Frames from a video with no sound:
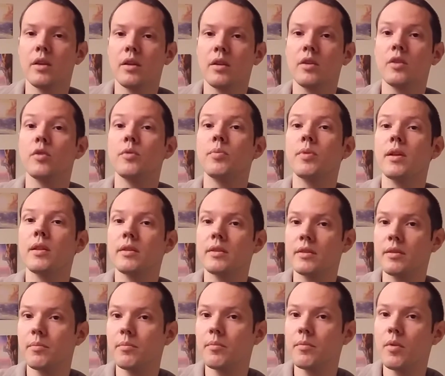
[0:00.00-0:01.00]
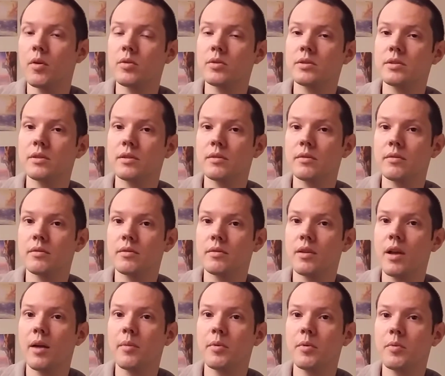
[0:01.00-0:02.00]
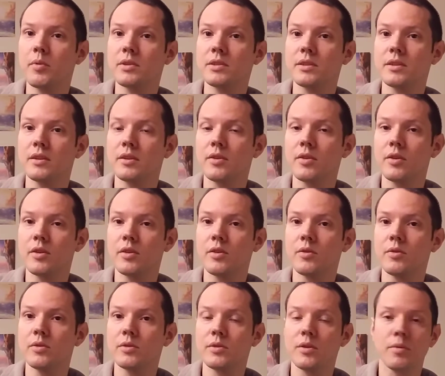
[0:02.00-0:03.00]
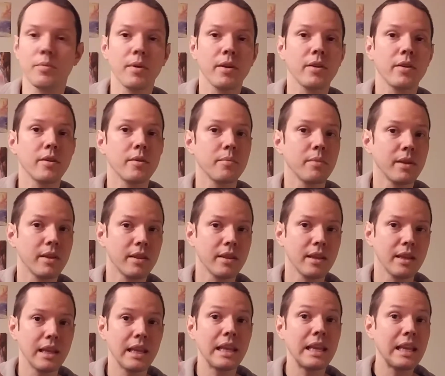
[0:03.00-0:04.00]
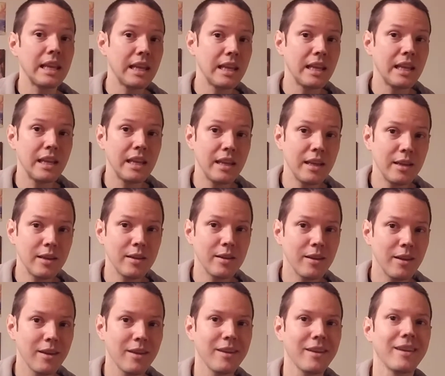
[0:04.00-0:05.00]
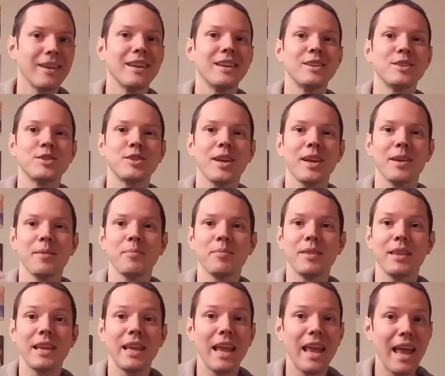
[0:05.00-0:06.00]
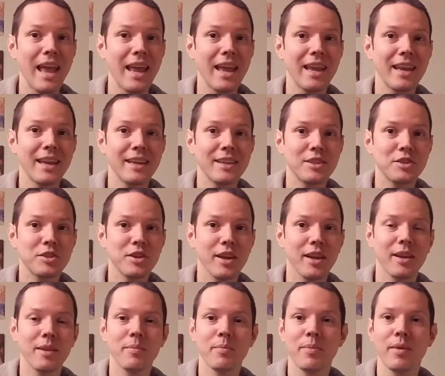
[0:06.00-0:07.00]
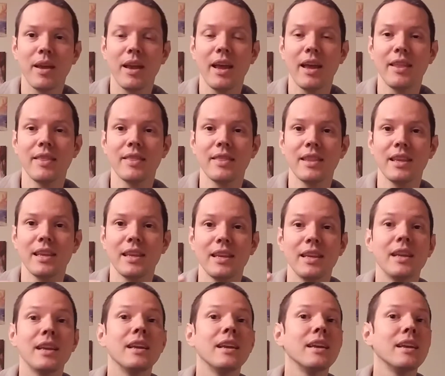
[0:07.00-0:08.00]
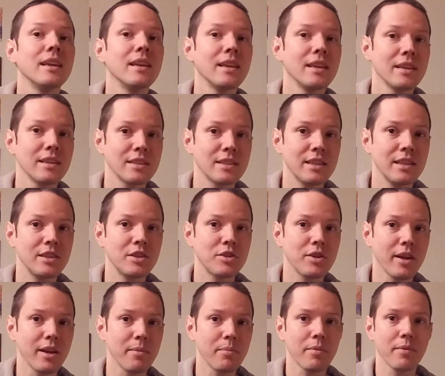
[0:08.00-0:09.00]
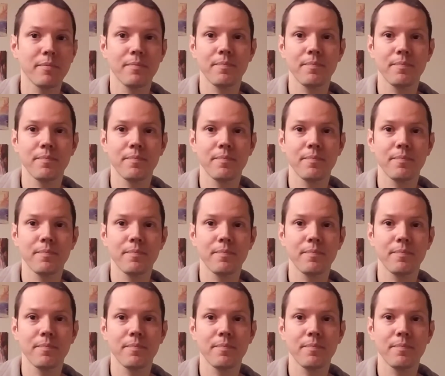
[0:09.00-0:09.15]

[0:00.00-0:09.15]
you're probably the most common ones that you're going to use are probably going to be the E shape, the A shape, and the C shape.